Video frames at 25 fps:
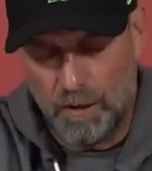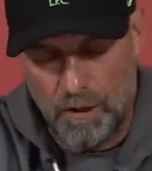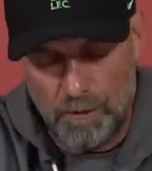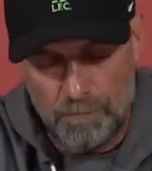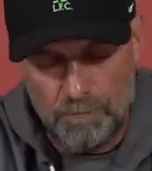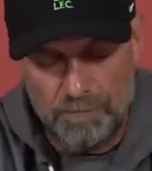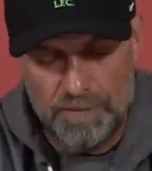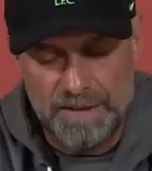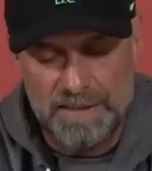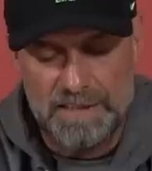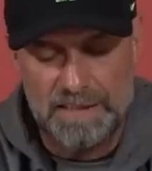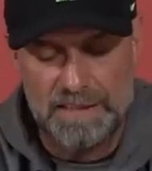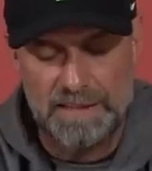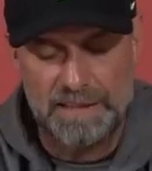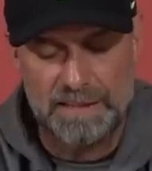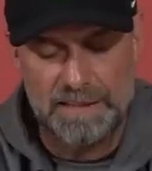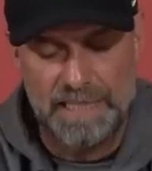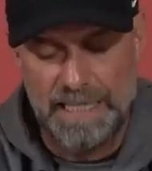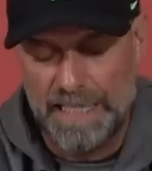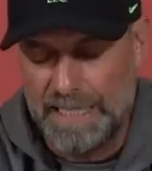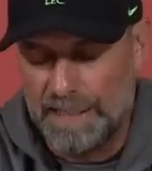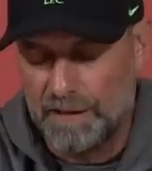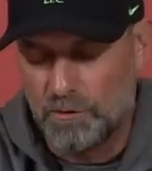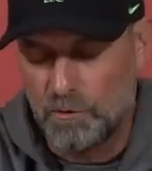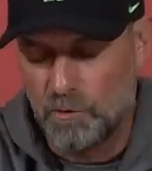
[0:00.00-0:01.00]
obviously in
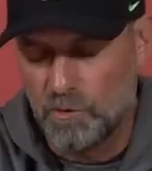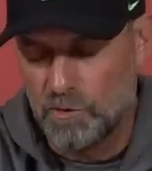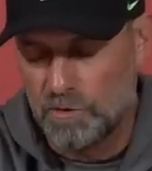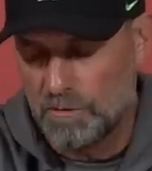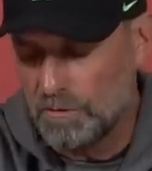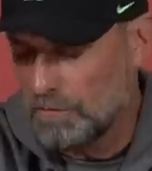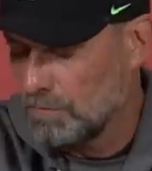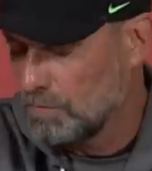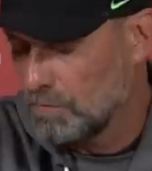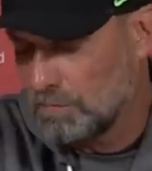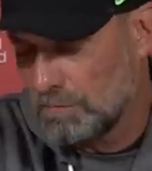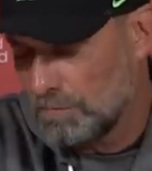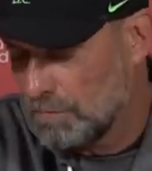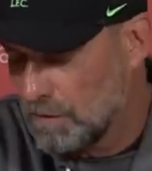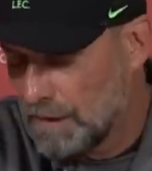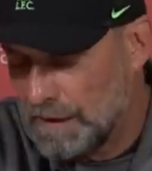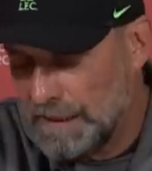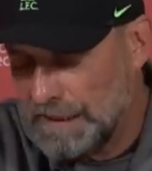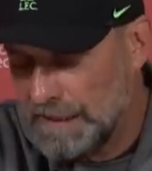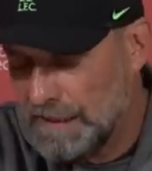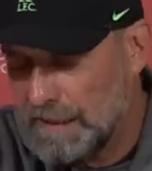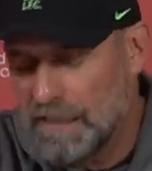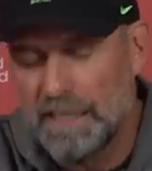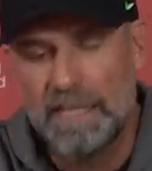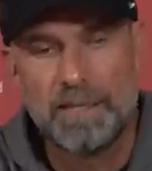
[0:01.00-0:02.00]
Hendo's
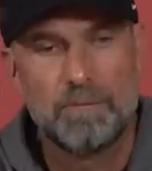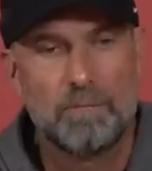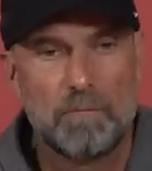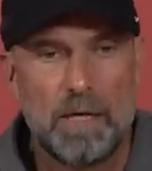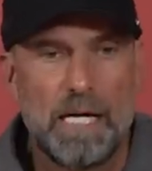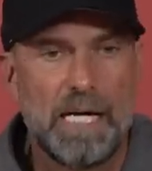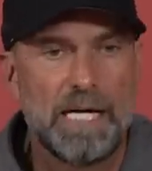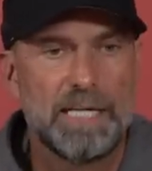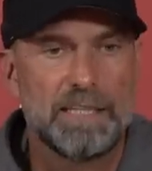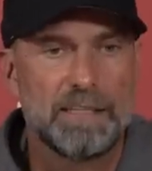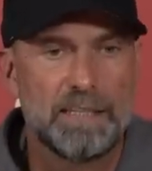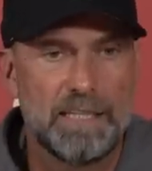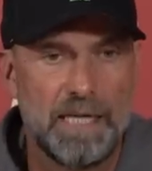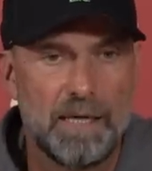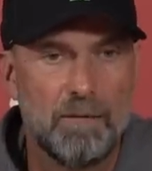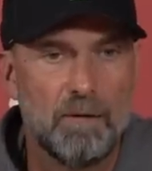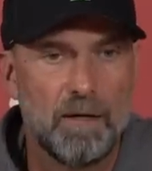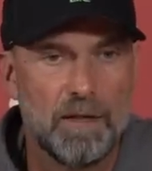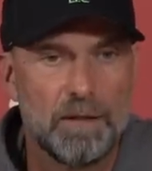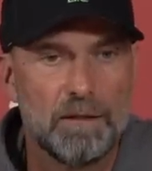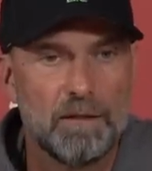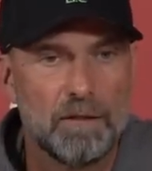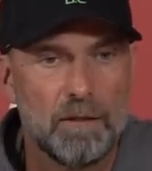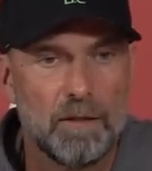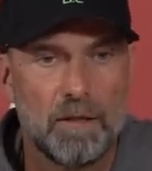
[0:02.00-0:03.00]
ear and mind came
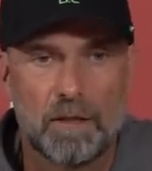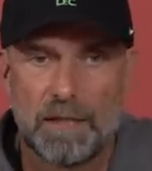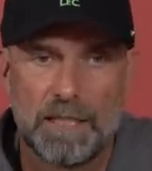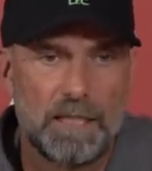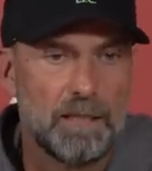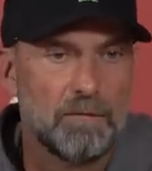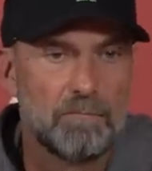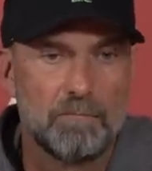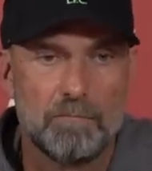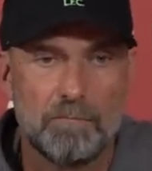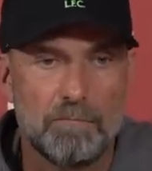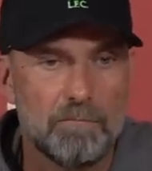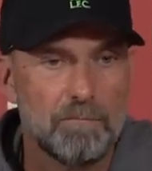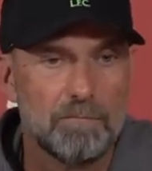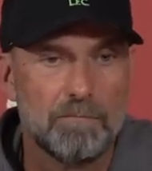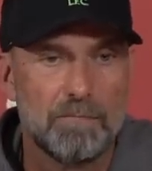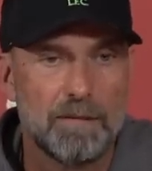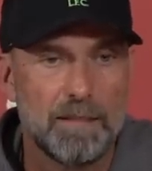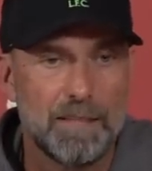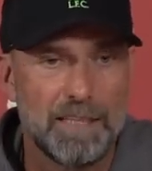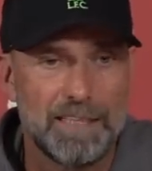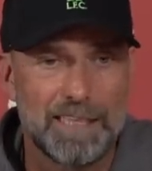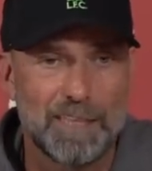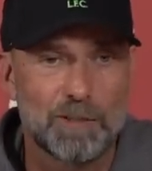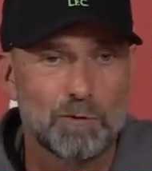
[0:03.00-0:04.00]
on, okay,
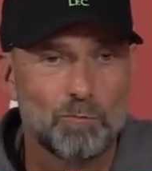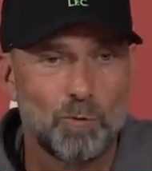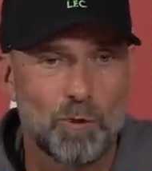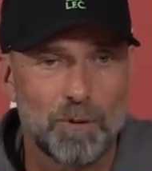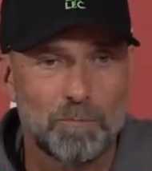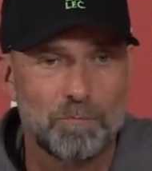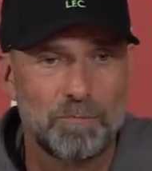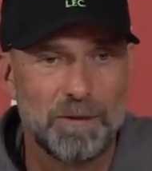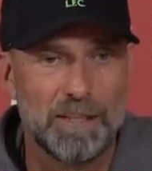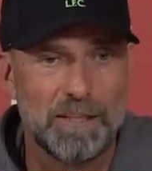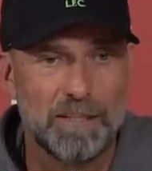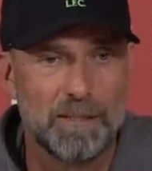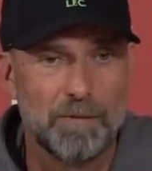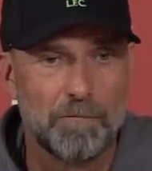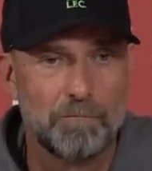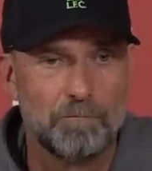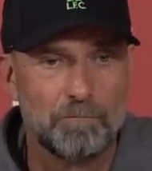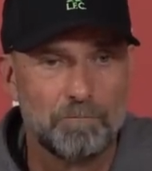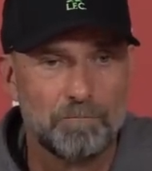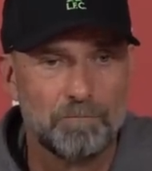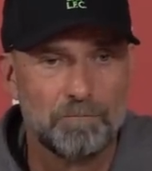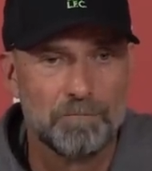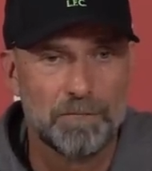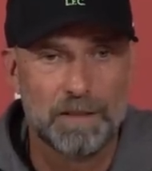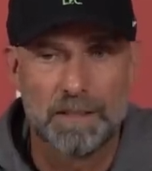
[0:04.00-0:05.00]
he doesn't want me here.
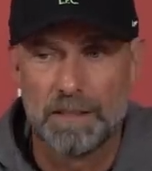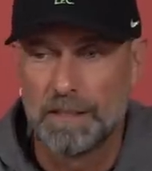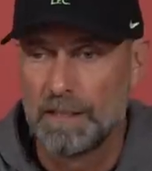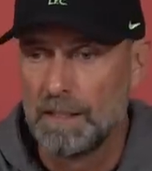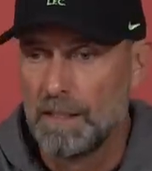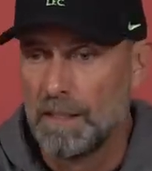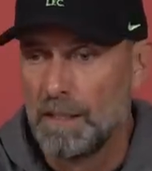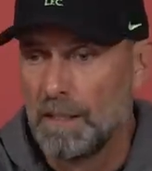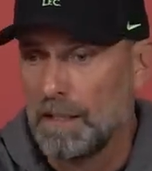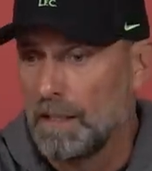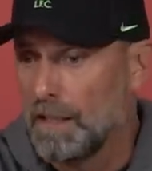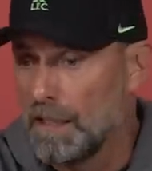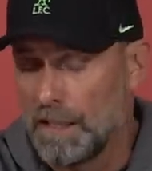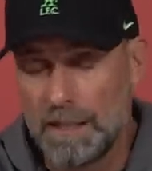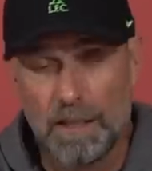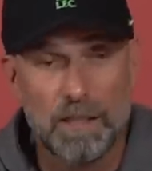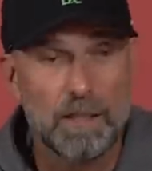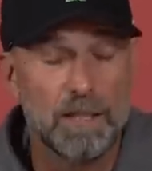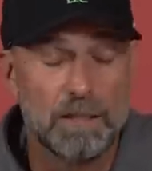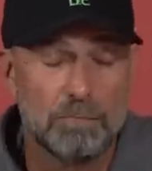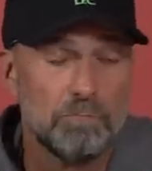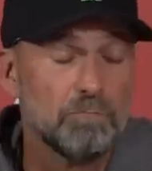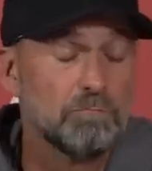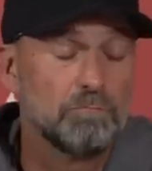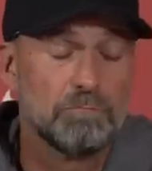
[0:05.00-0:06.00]
And
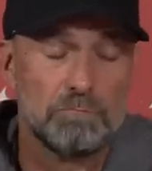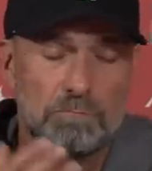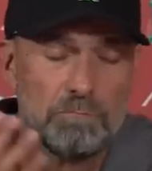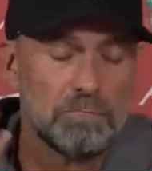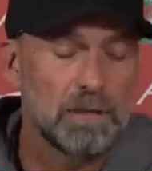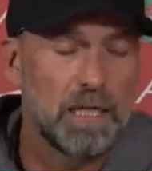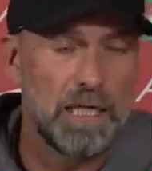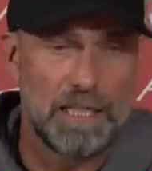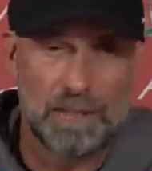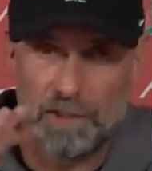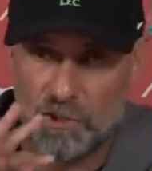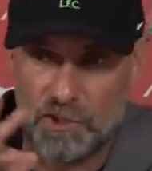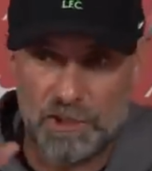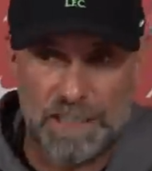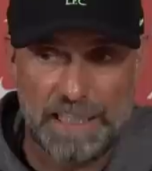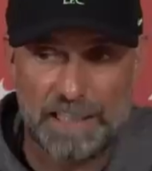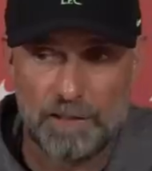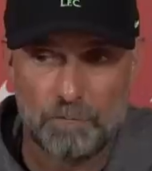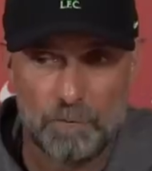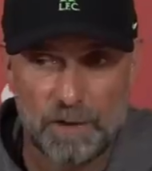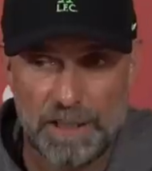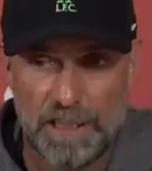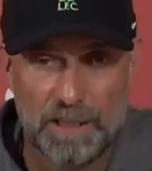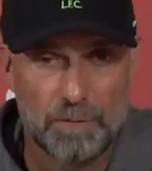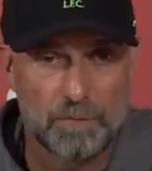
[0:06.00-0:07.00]
I understand
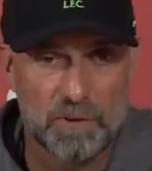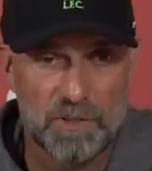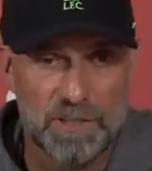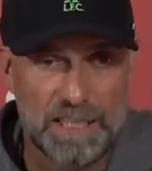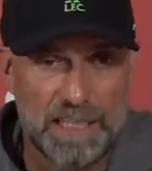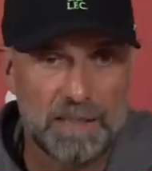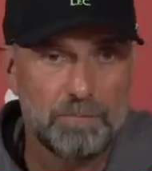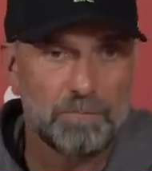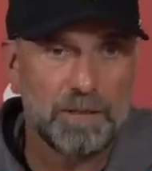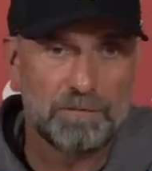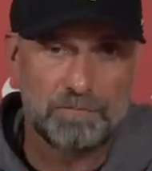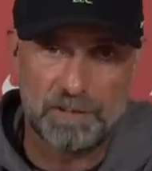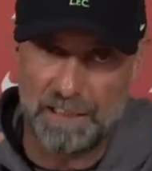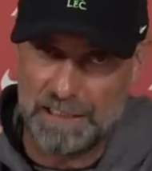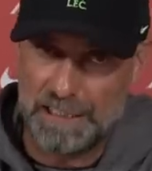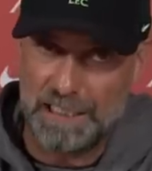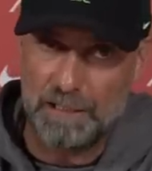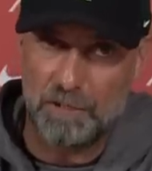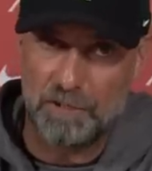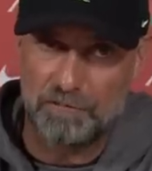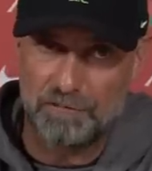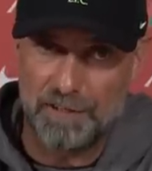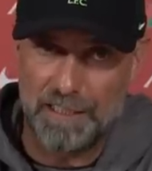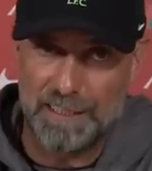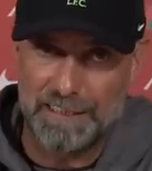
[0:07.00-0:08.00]
it 100%, but we
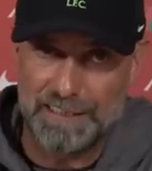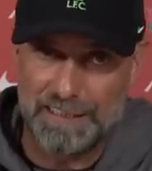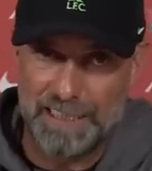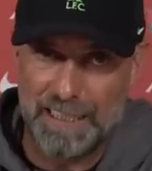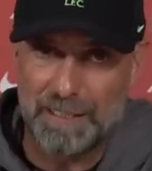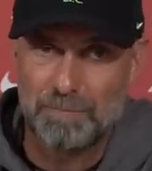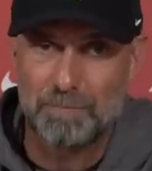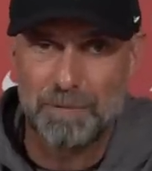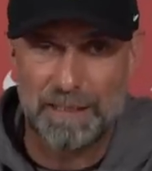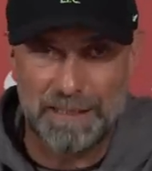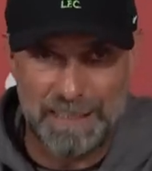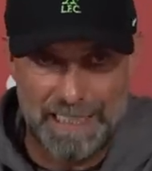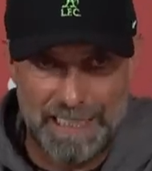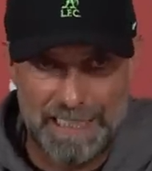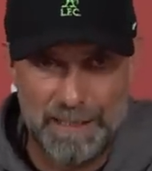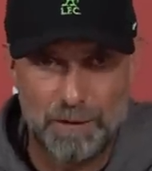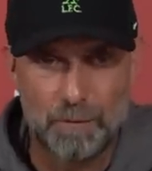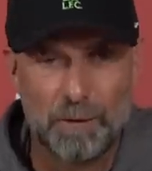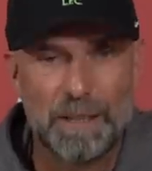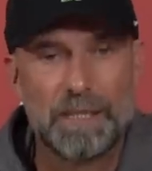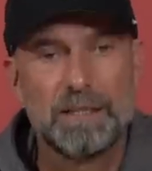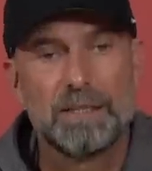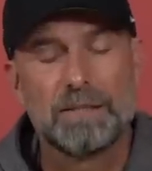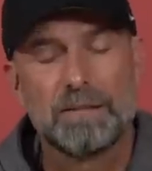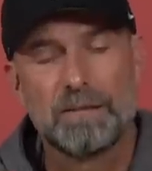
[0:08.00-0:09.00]
clarified that. But
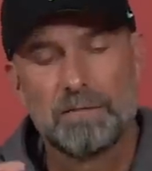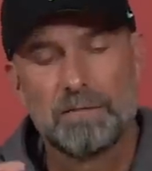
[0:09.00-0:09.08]
anyway,